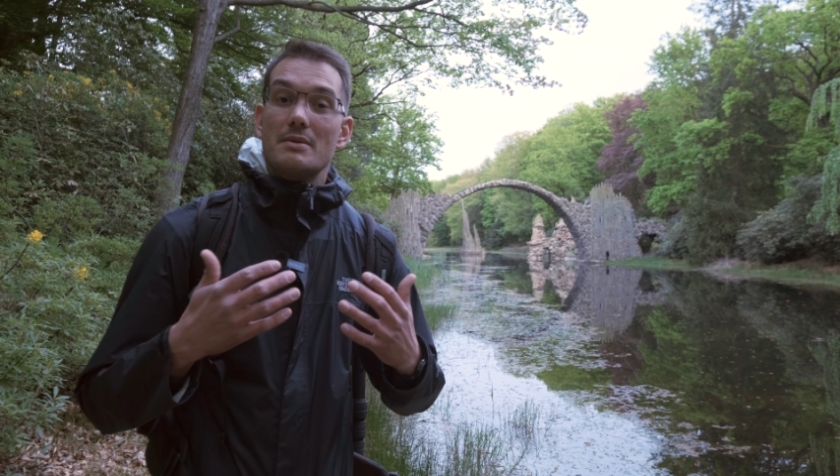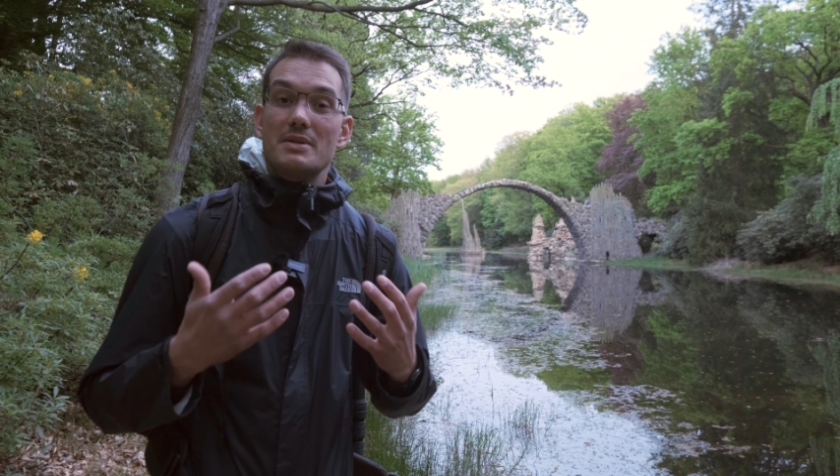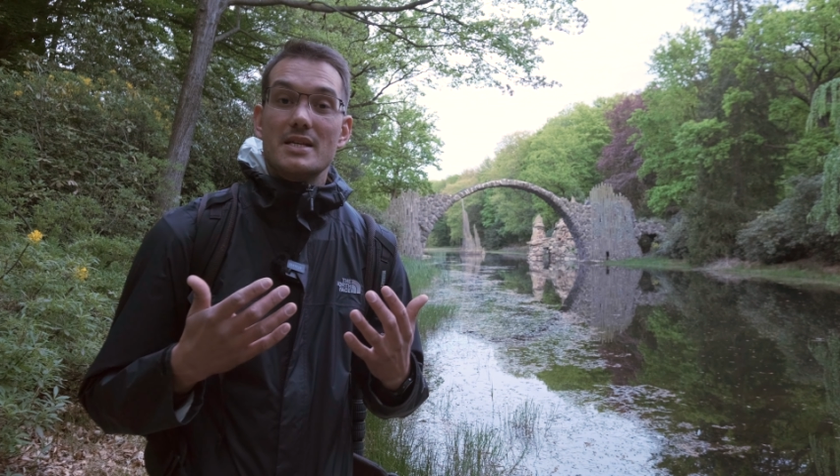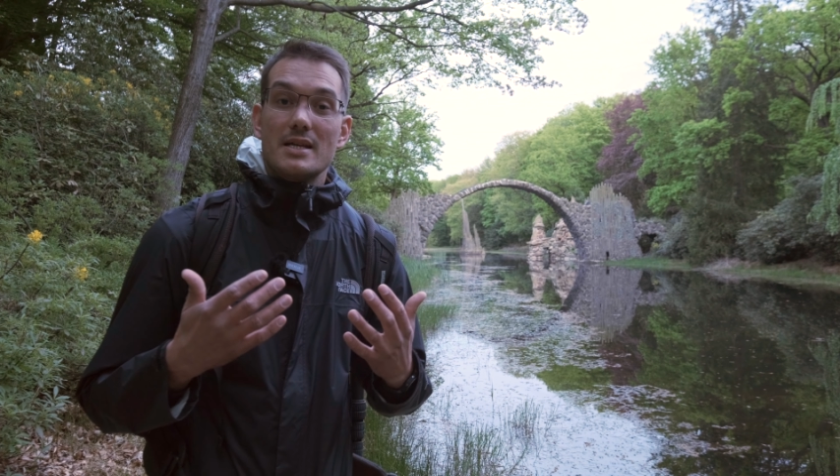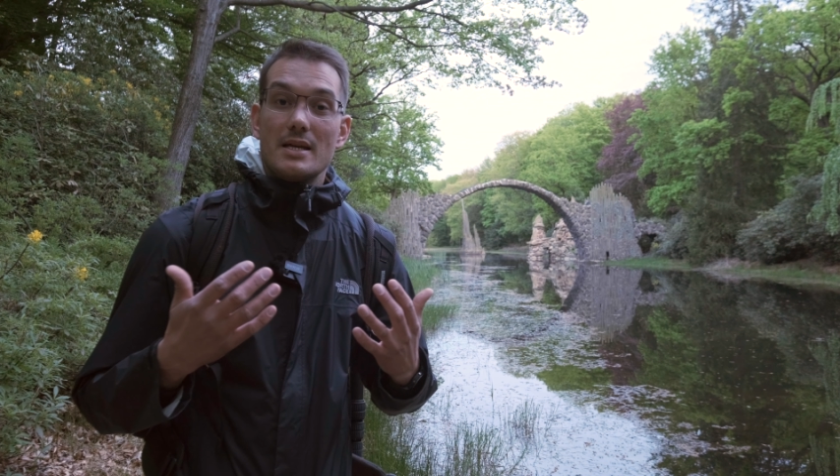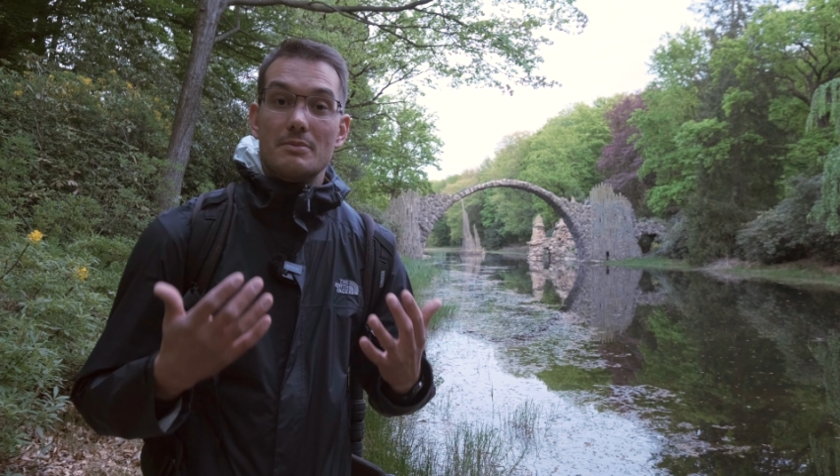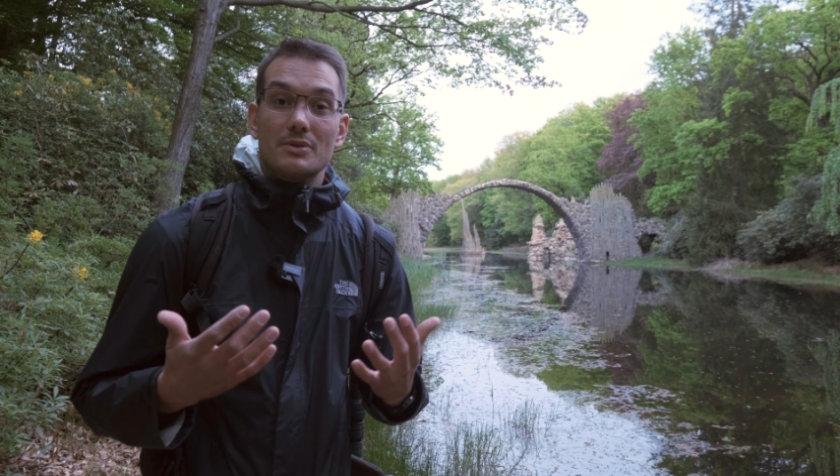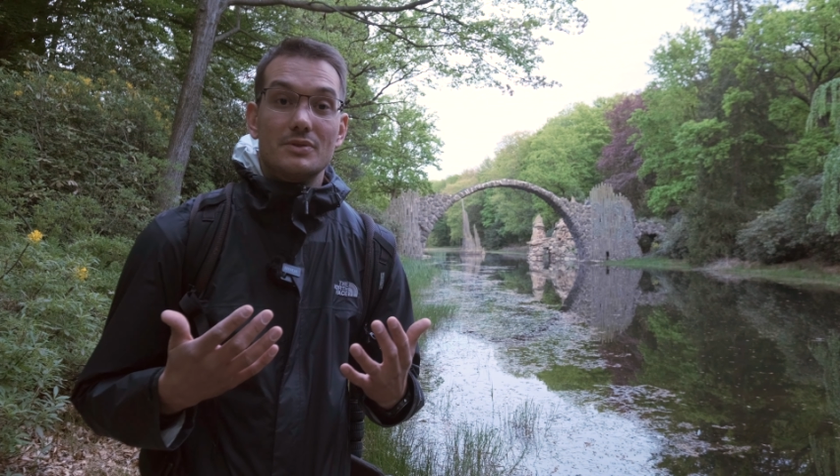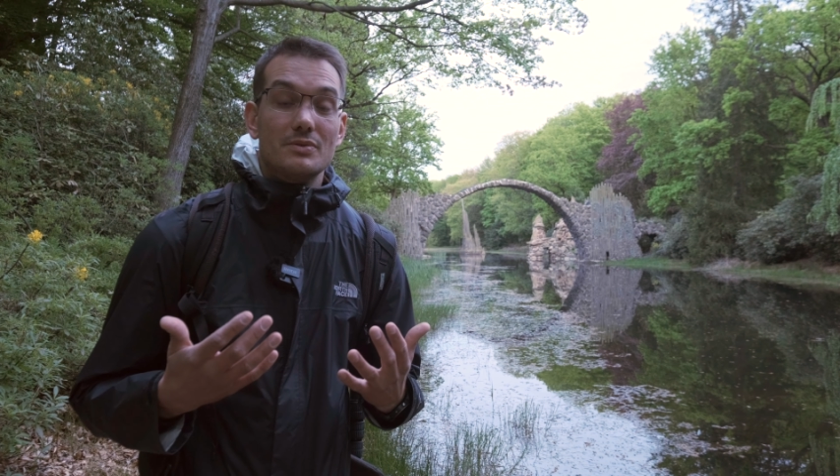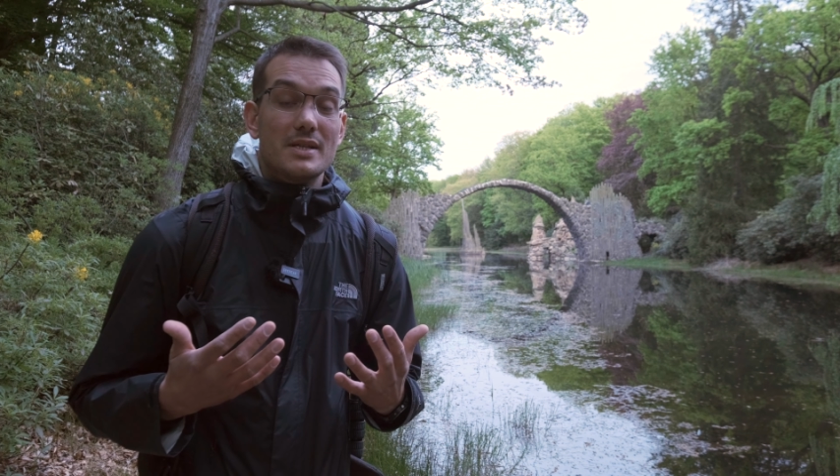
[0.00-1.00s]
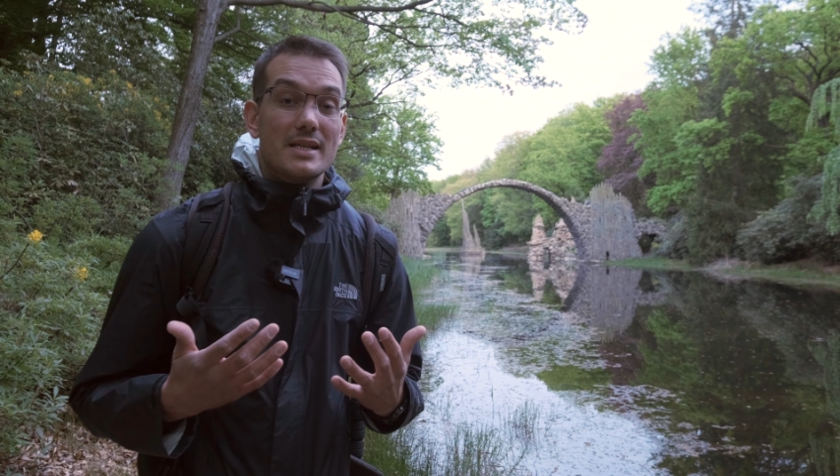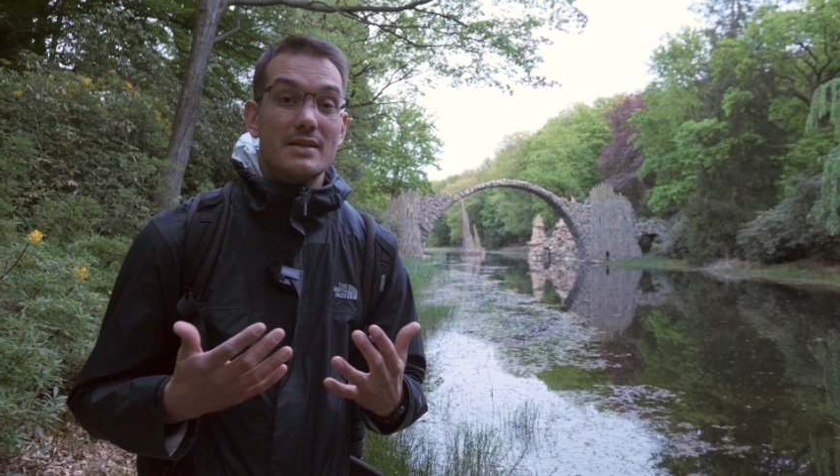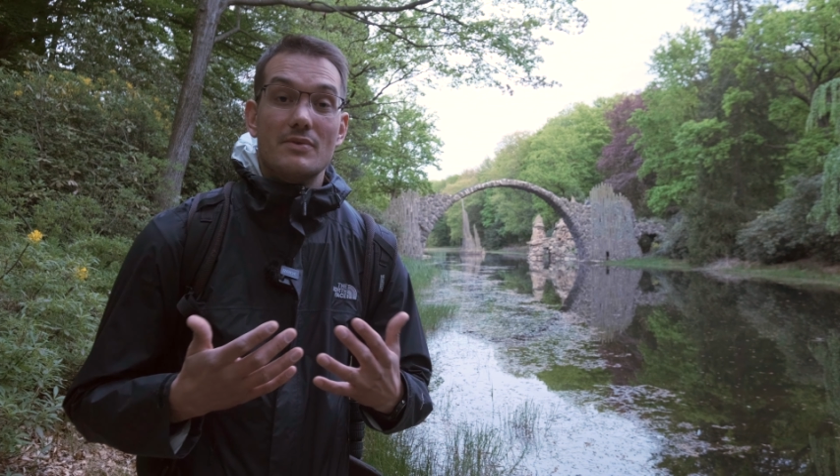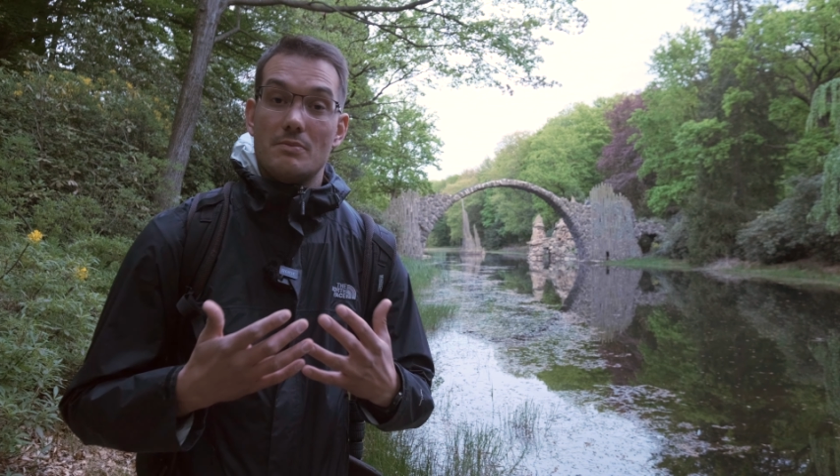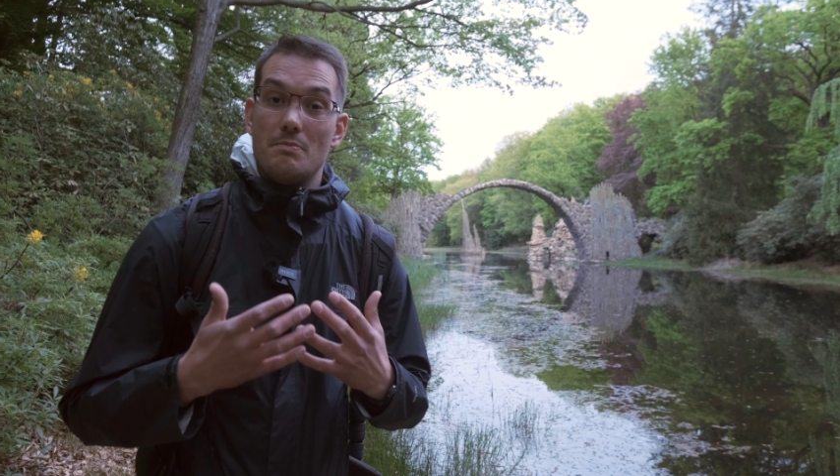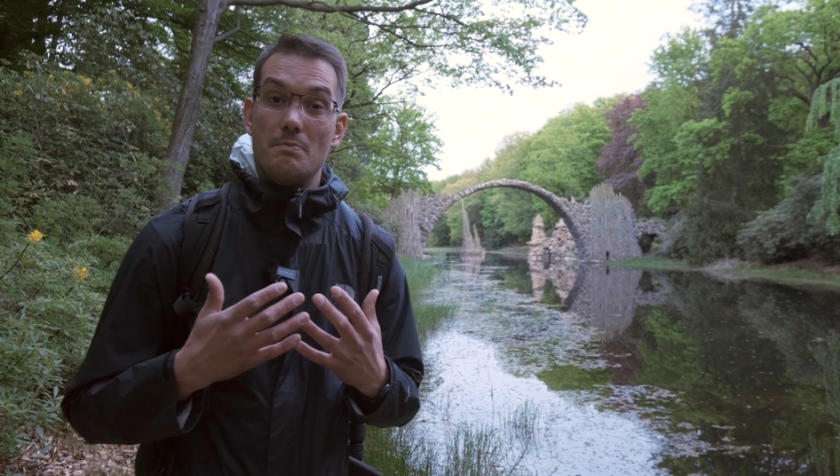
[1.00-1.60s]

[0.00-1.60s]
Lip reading: be able to get even